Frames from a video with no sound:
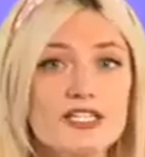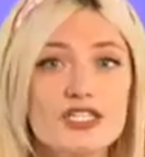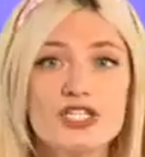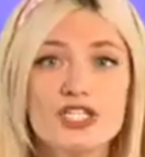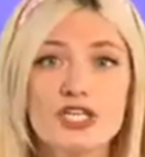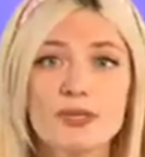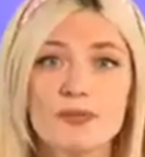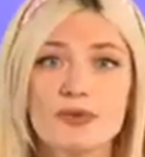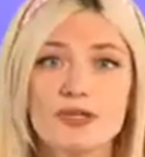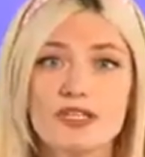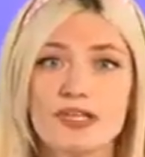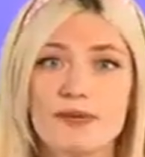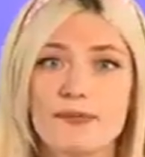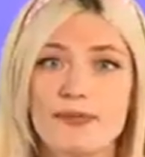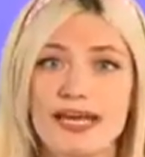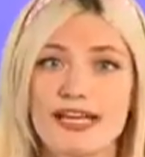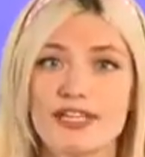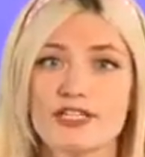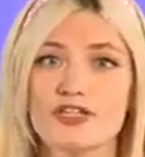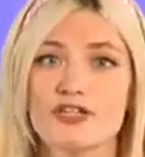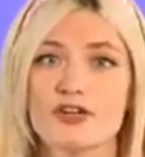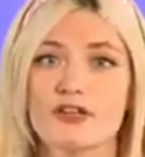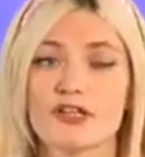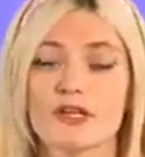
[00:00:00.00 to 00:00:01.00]
is she put the
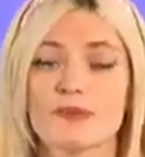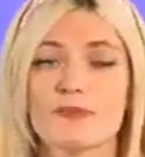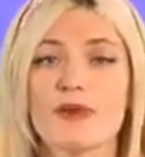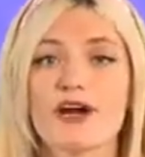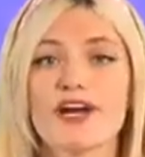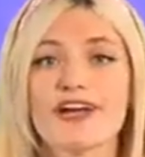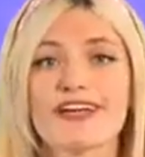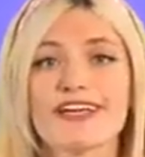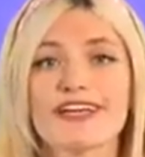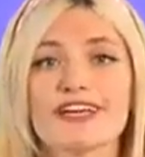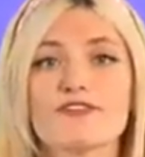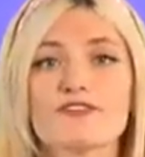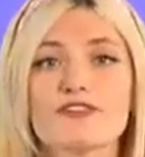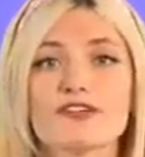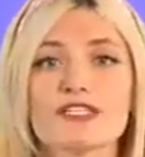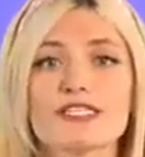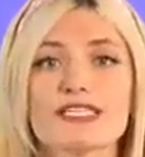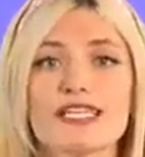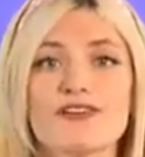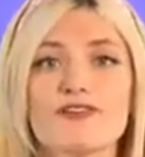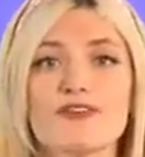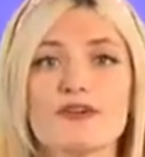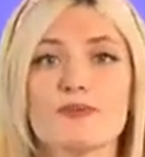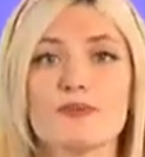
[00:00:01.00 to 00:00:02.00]
mansion on the market for
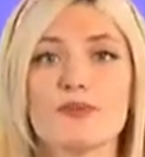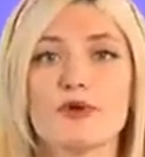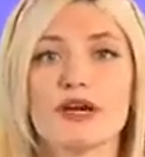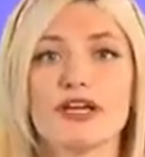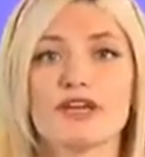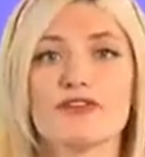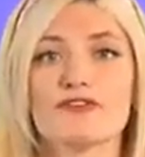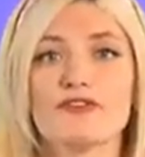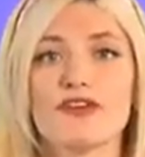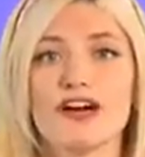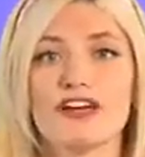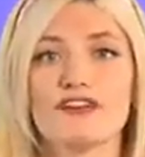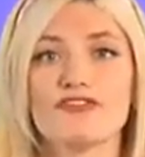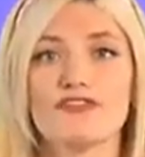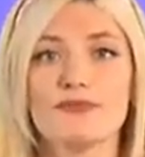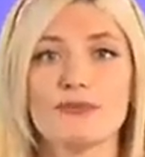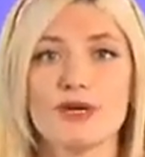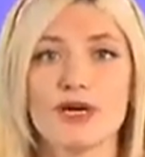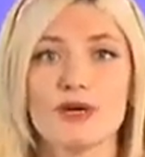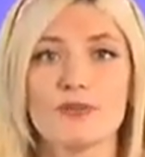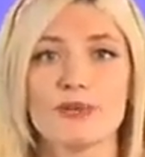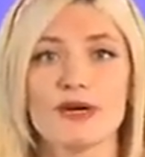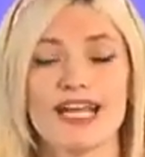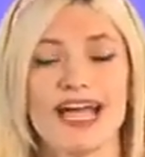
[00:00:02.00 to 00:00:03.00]
7.5
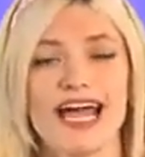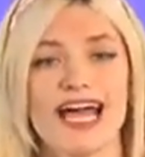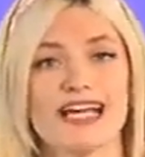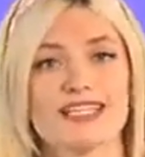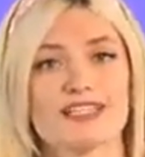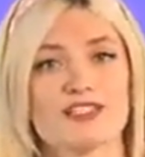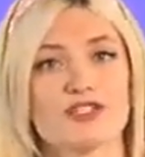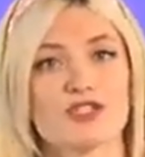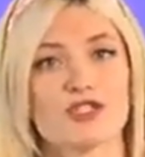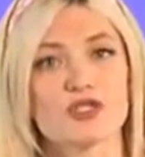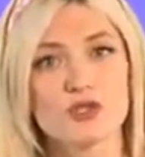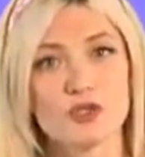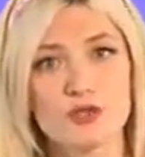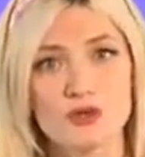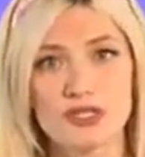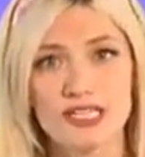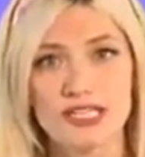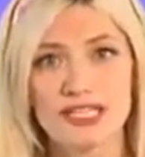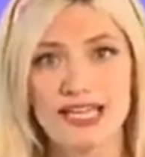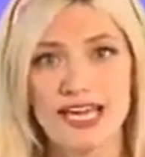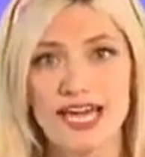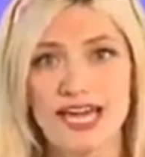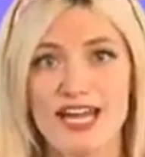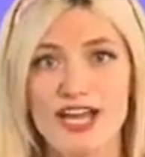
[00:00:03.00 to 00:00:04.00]
mil but hasn't sold
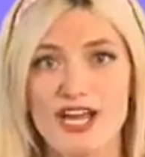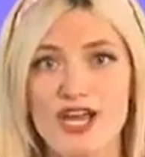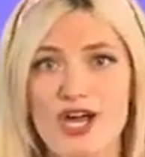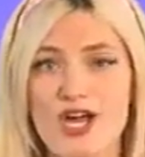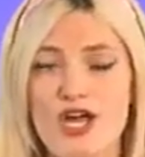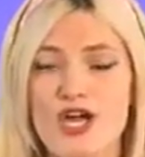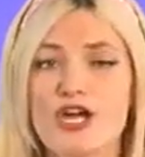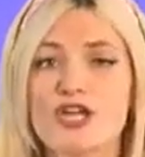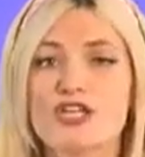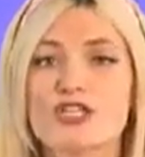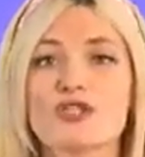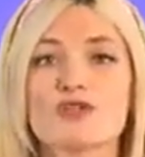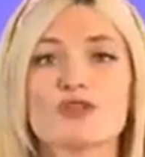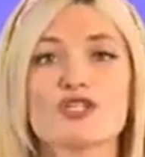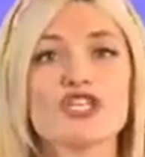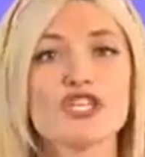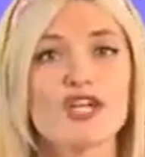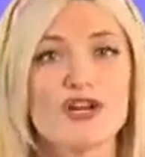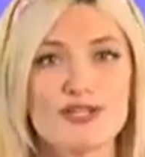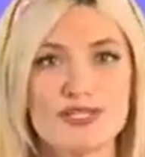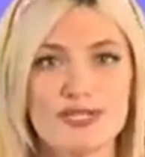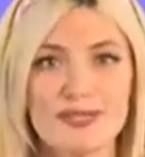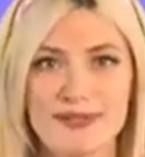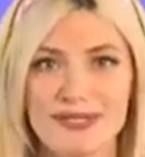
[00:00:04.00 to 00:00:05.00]
it yet, so
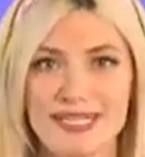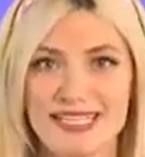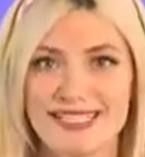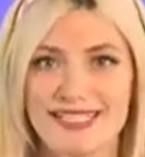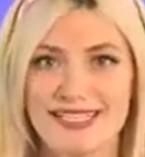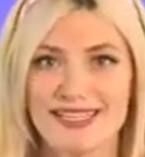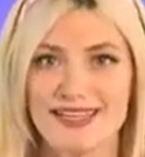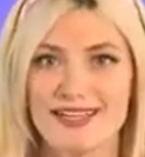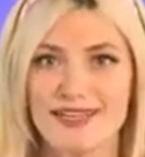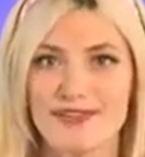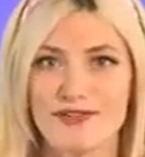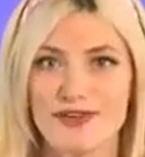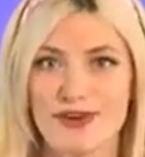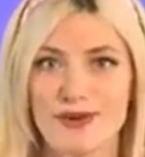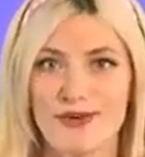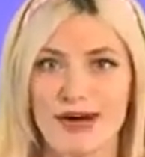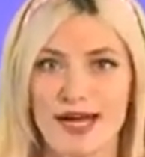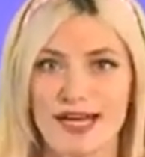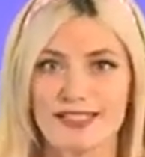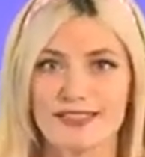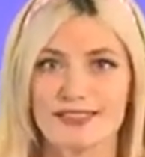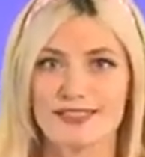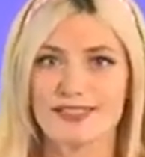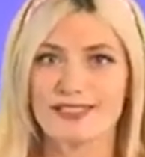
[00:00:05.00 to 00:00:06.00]
she also listed it for
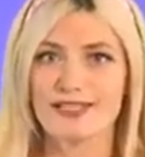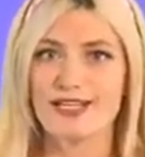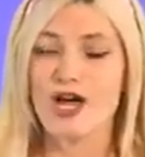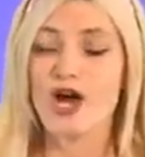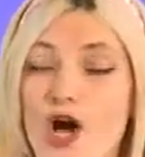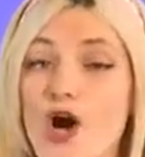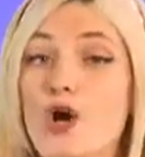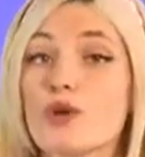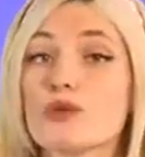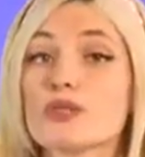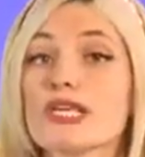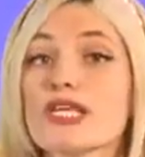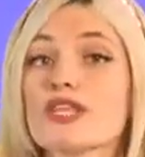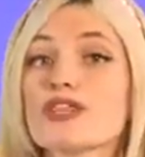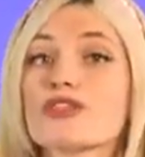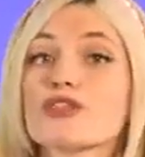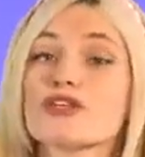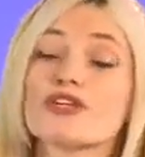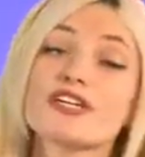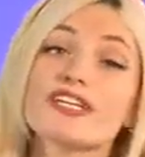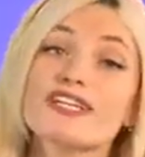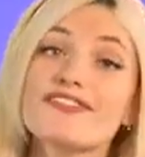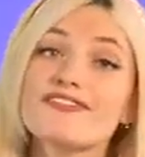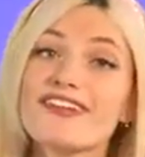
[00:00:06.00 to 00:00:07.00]
rent. Only
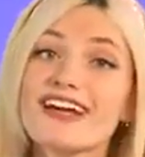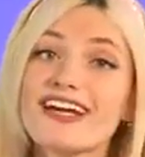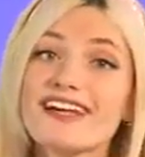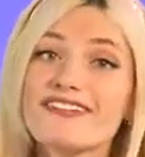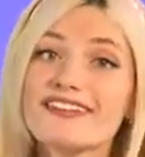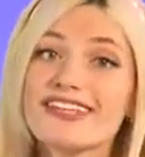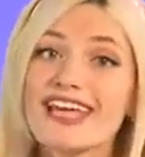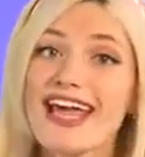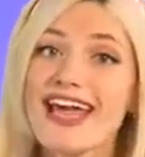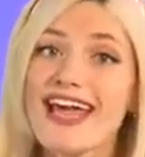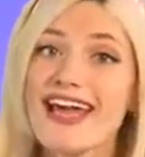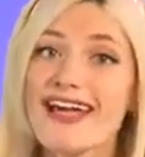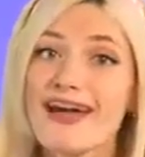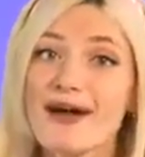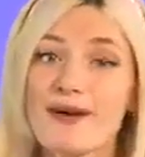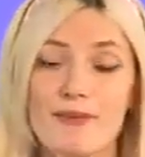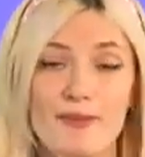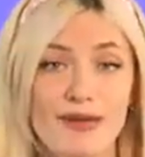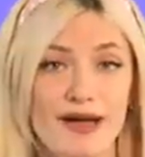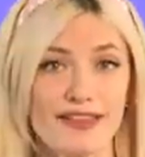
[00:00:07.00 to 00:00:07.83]
35k a